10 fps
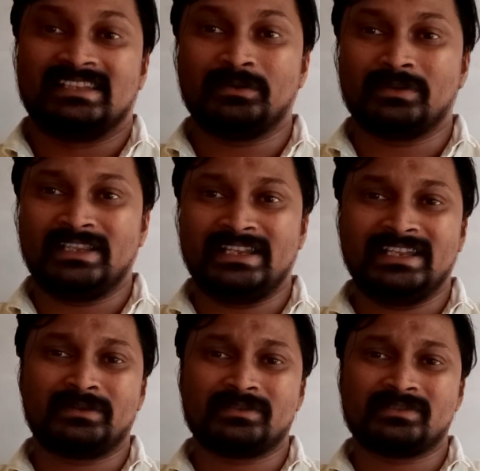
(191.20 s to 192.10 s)
Now
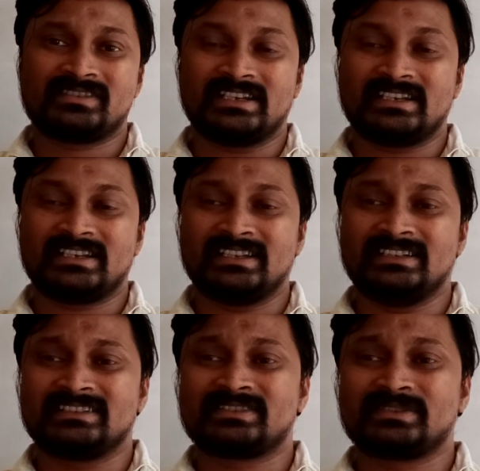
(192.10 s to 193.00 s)
only I have to
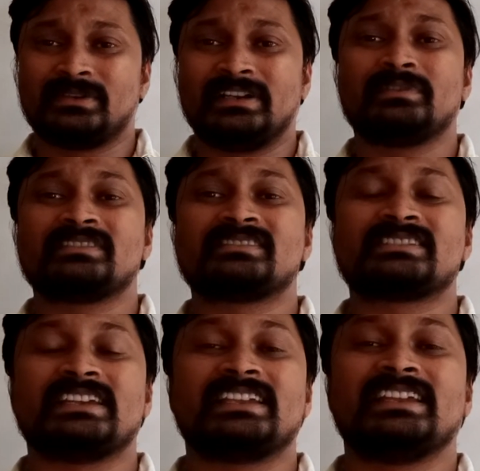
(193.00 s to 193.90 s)
start now. So I
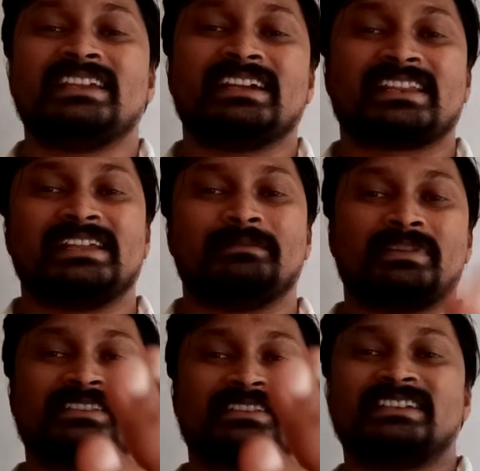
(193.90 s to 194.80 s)
was checking here.
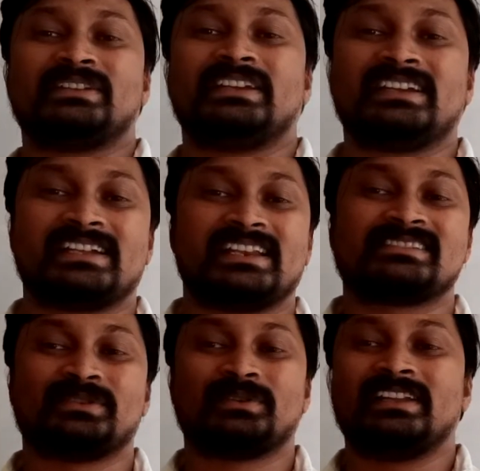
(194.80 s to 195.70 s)
Numbers need to
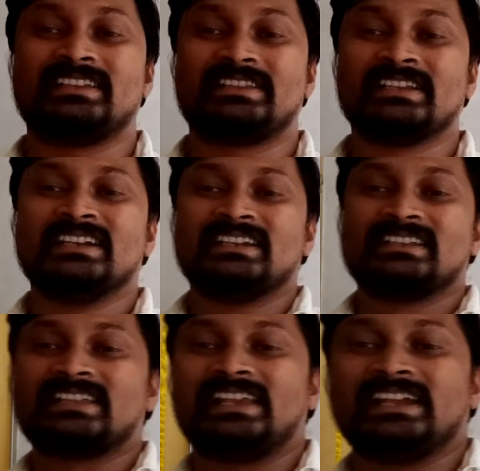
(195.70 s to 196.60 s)
increase. Only
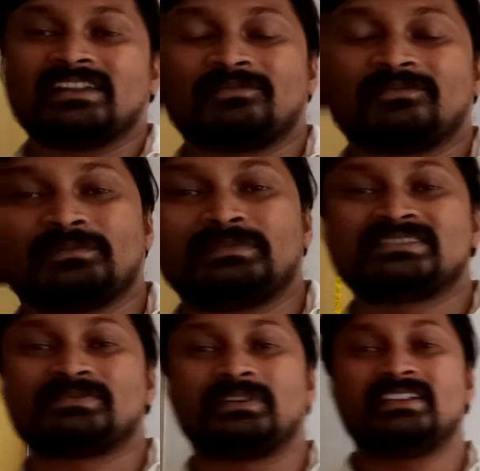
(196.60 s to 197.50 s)
3 or
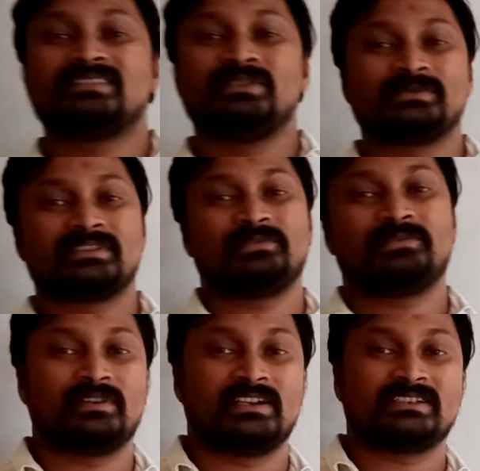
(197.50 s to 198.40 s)
4 means what is
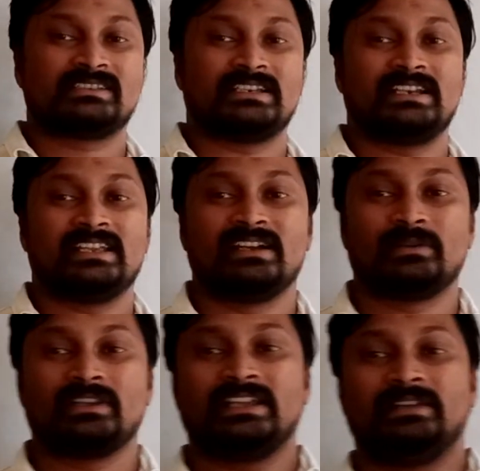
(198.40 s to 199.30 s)
use of
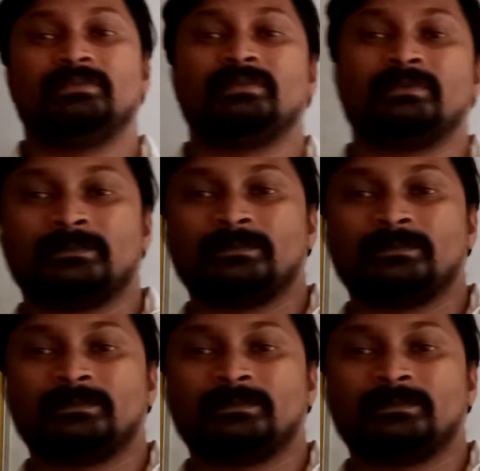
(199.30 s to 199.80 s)
starting our life?